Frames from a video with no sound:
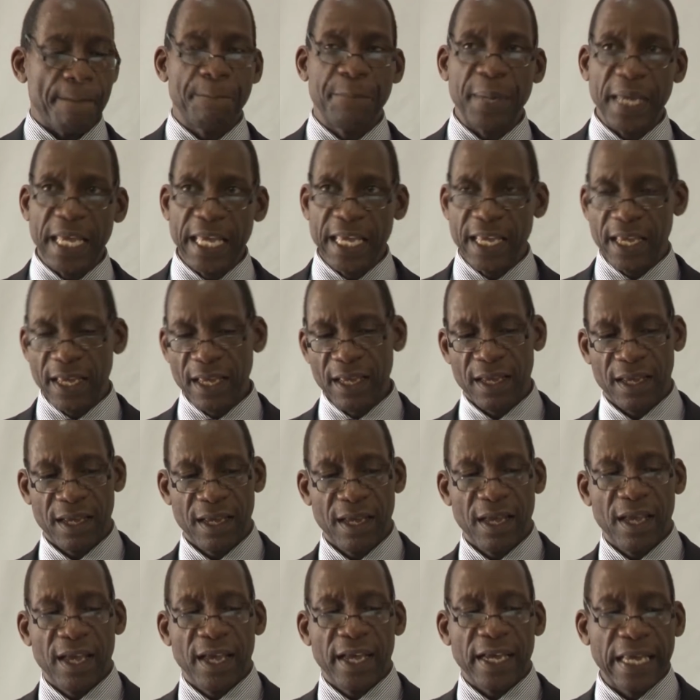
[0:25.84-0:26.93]
B.
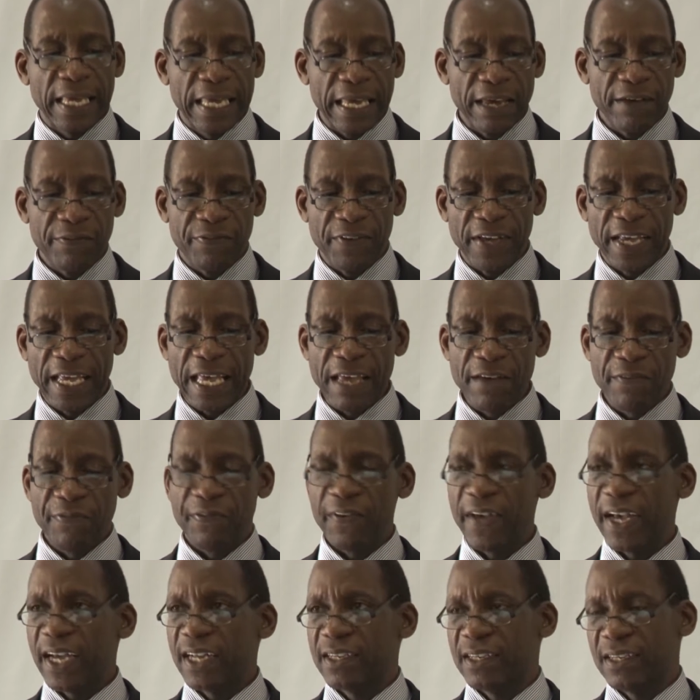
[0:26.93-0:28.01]
Giving
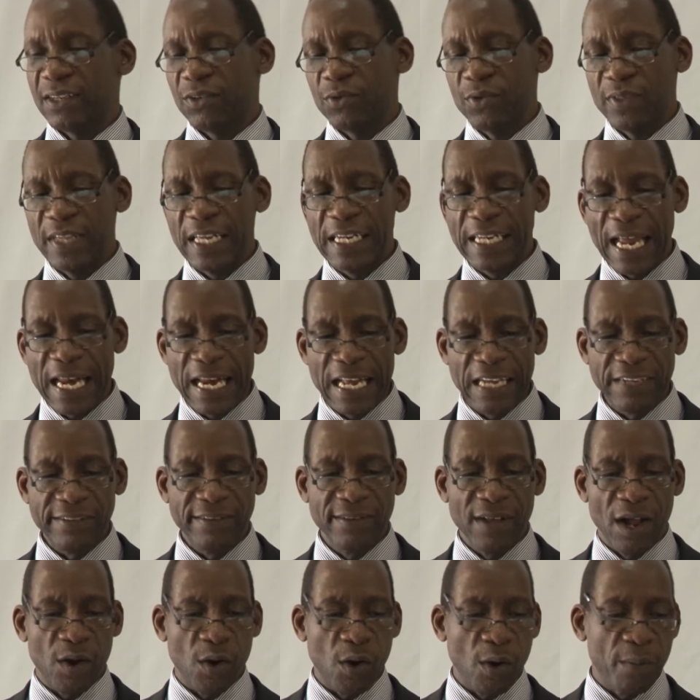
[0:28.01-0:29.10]
effect to the
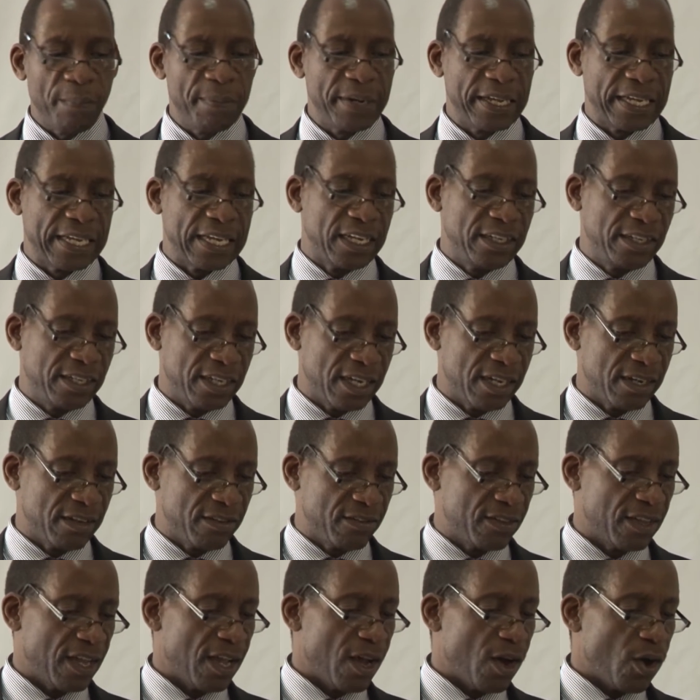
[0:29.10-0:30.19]
international
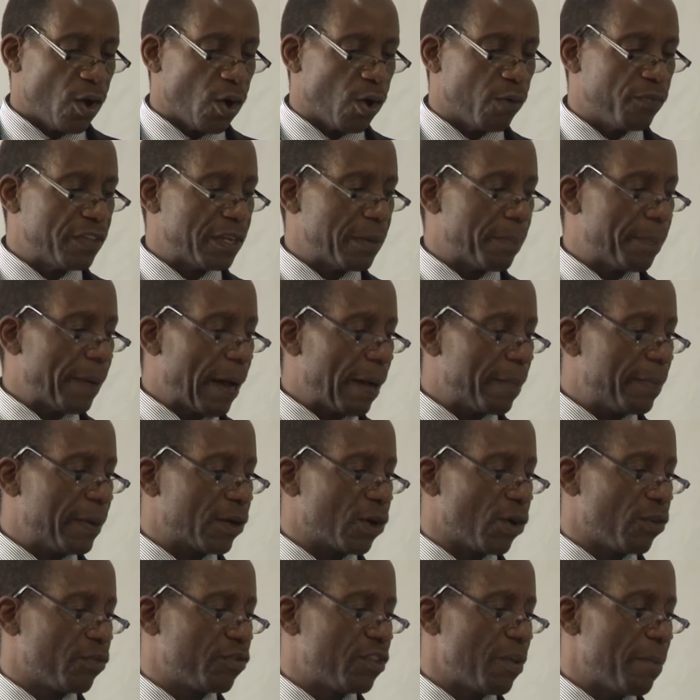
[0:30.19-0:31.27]
obligations of the Republic
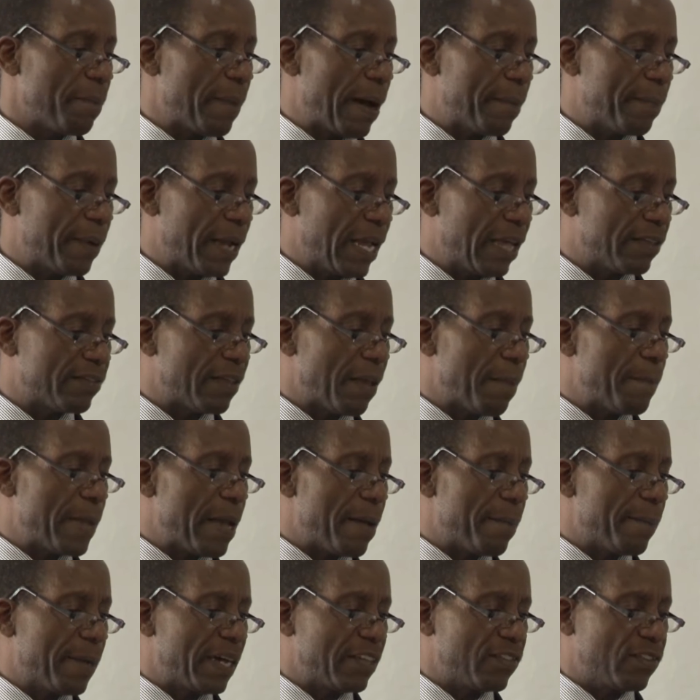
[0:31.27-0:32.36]
of Zimbabwe as a
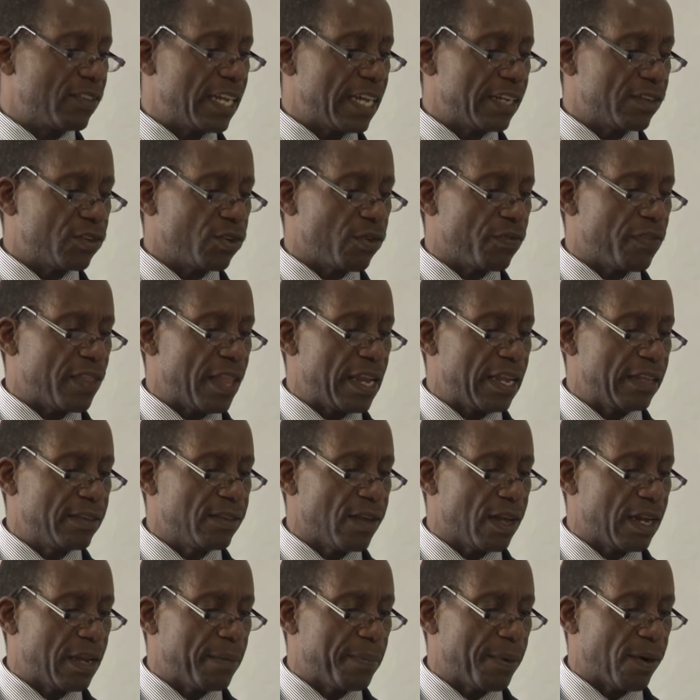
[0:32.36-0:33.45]
member state of the
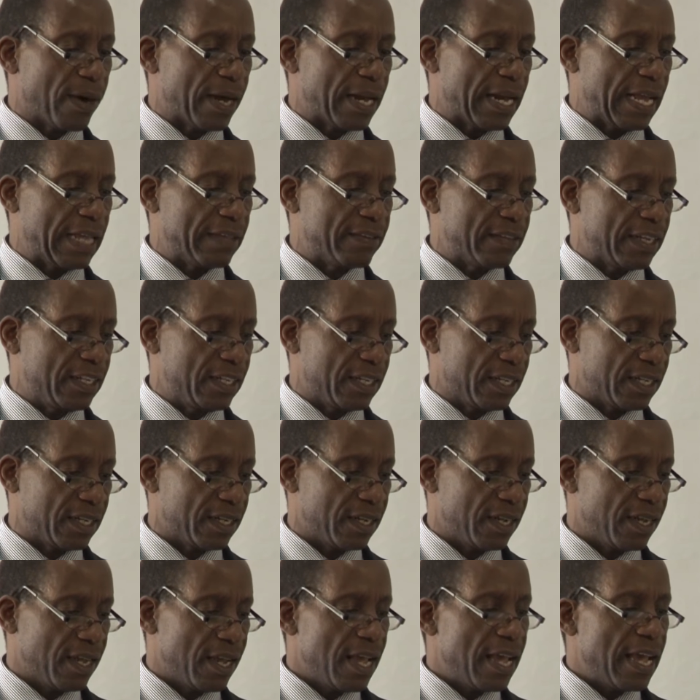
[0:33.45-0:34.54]
International Labour Organization
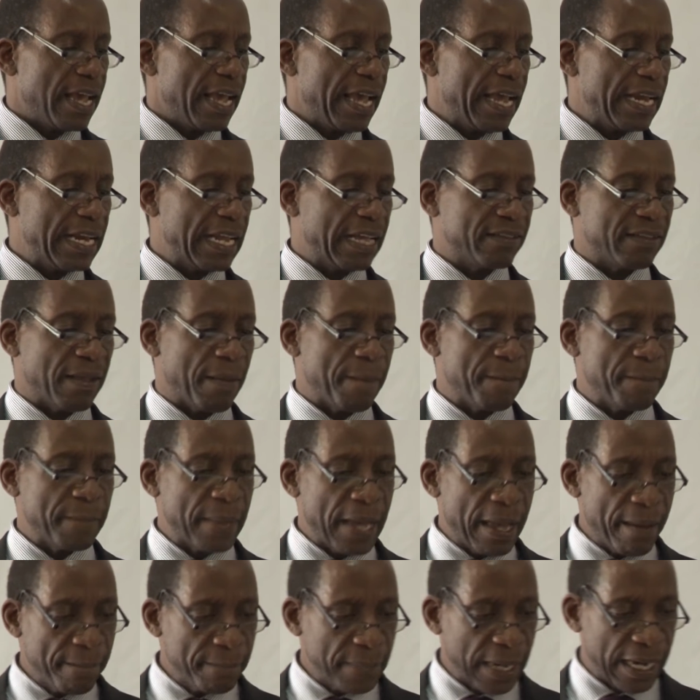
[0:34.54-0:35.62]
and as a
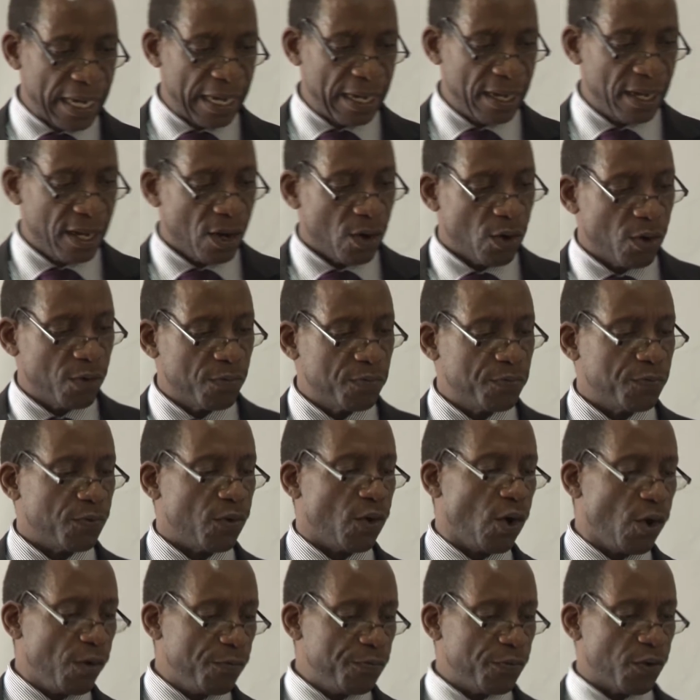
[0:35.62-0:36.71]
member of,
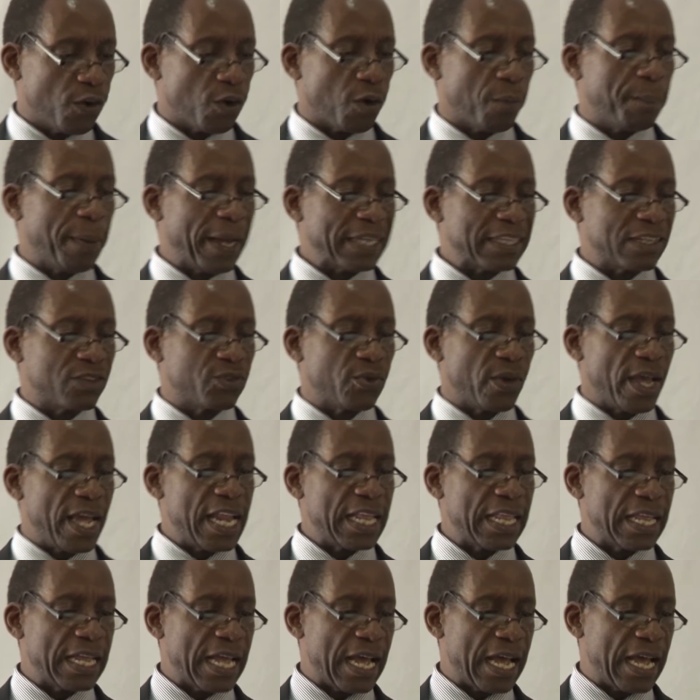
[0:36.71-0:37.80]
of or party to
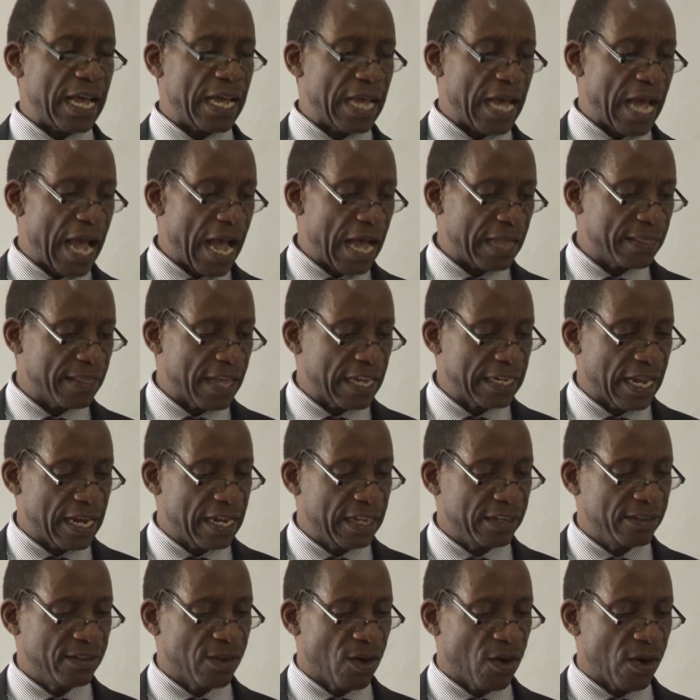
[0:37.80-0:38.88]
any other
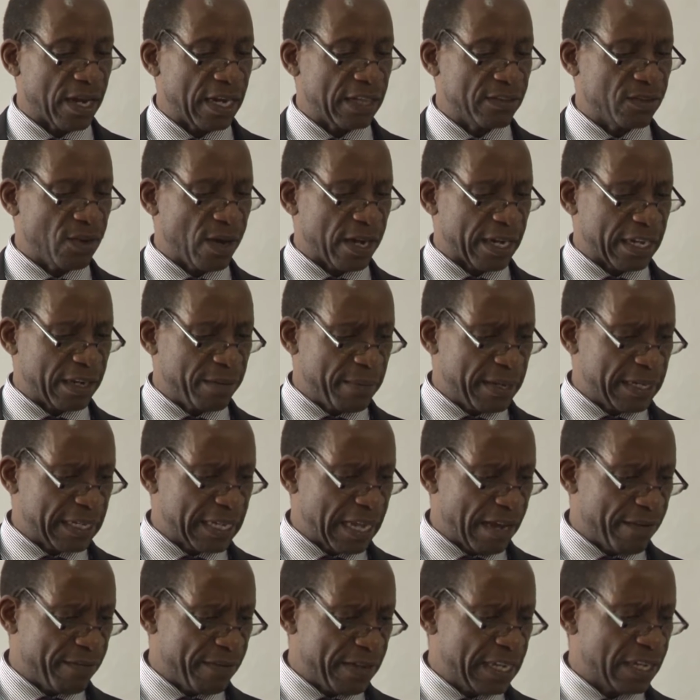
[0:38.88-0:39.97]
international organizational agreement
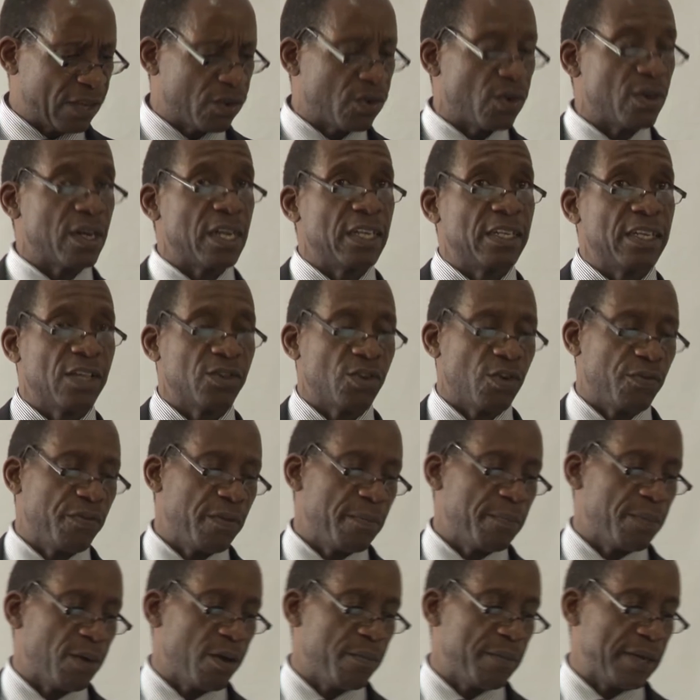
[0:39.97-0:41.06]
governing conditions of
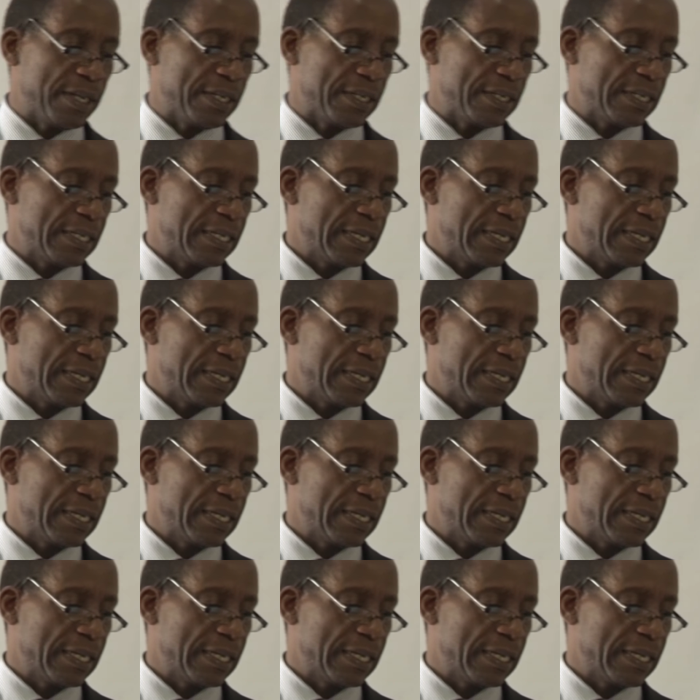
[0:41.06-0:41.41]
employment.